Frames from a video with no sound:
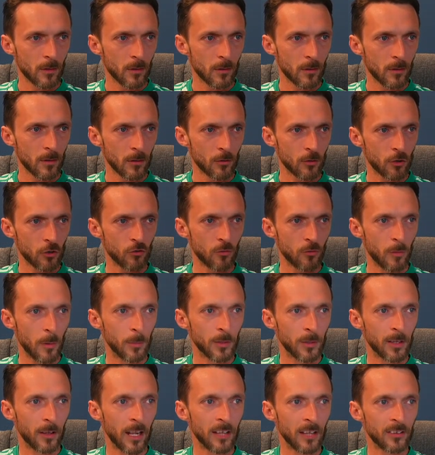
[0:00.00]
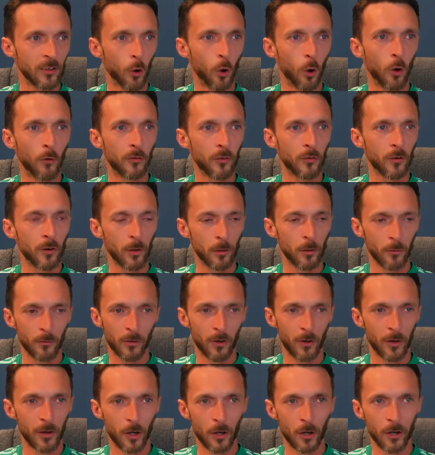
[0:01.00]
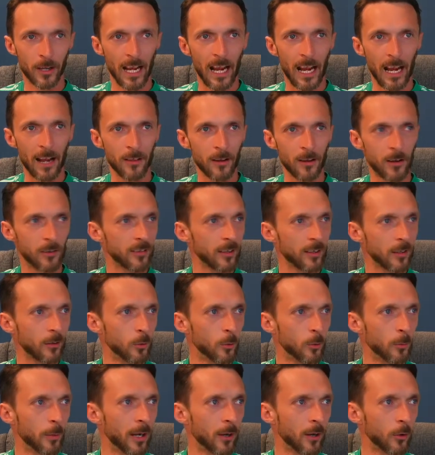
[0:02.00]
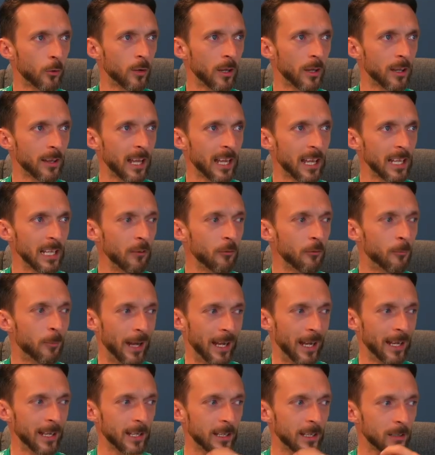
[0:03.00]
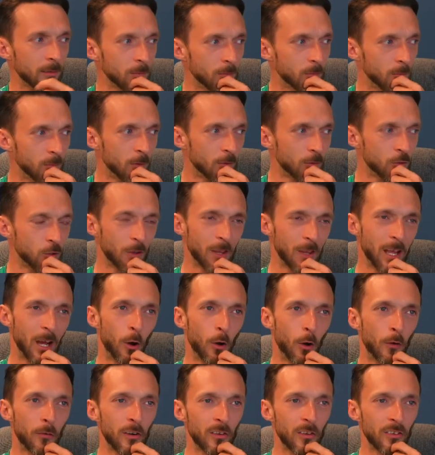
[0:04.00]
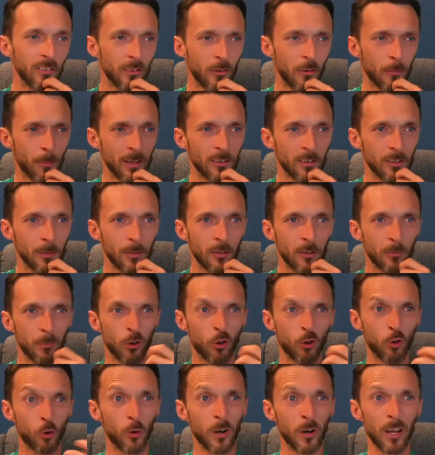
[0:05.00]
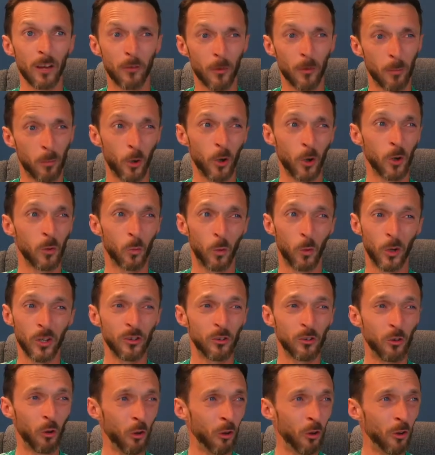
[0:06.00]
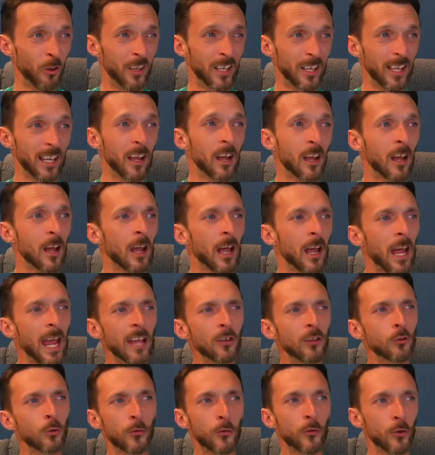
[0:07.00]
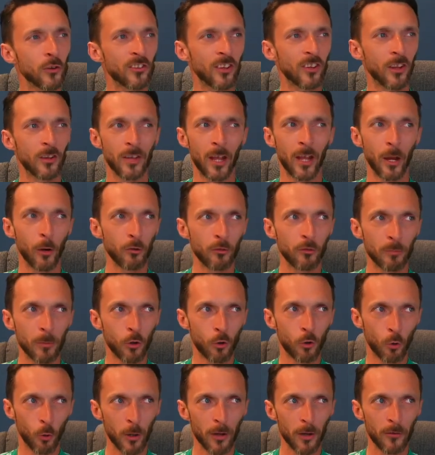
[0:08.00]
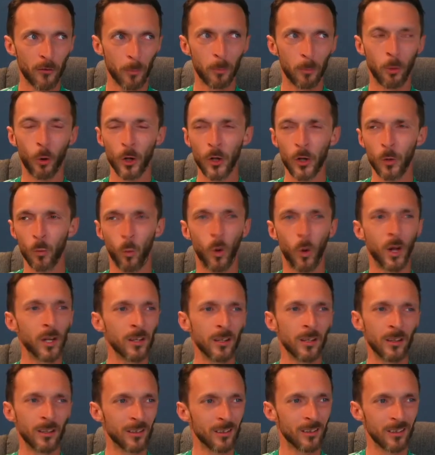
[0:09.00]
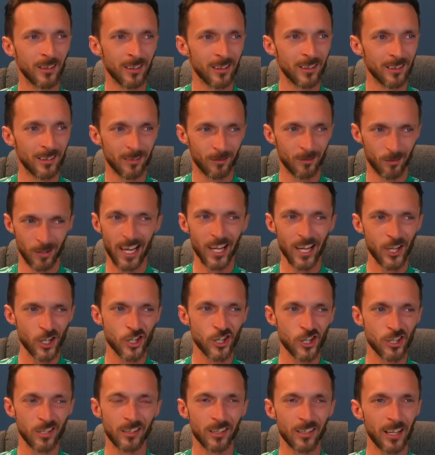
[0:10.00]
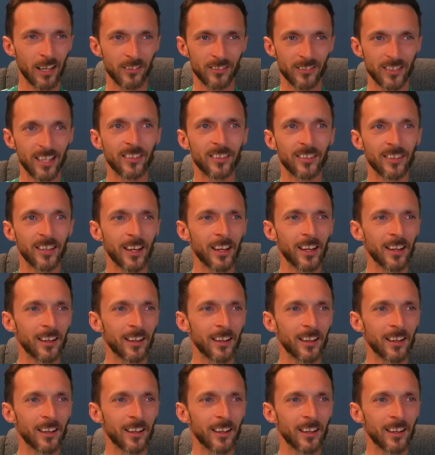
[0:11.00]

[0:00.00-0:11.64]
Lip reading: just remembered I had an offer out for another guy there. I was like, oh, better go and get that ETH back after all that offer since I've picked up this McCrory for 0.12. Like, Hendo, if you're still in the house, McCrory for 0.1-ish. That's decent, eh?